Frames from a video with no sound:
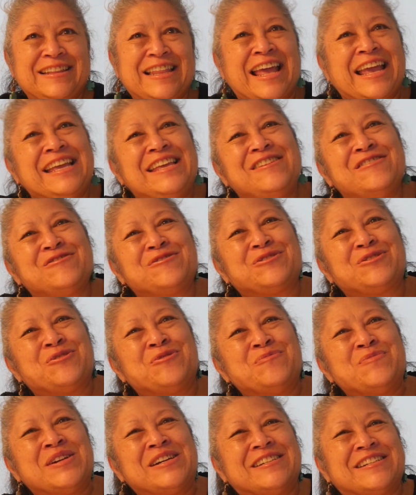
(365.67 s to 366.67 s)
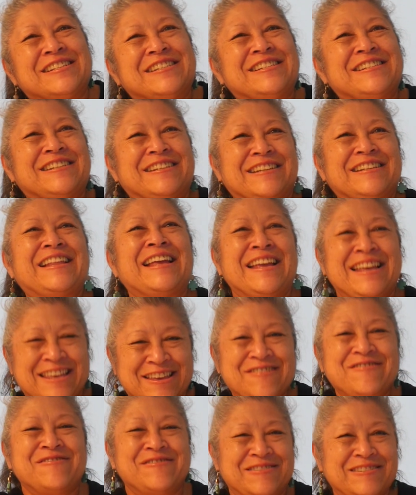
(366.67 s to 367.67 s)
Thank you so much. Thank
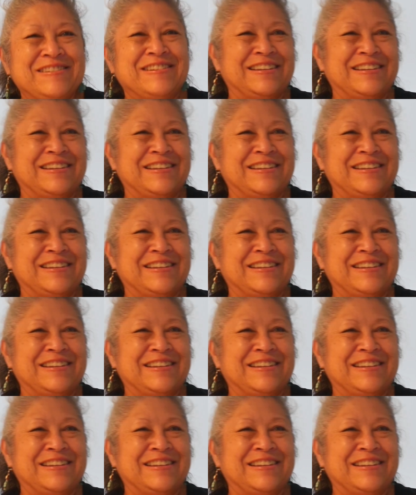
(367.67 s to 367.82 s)
you.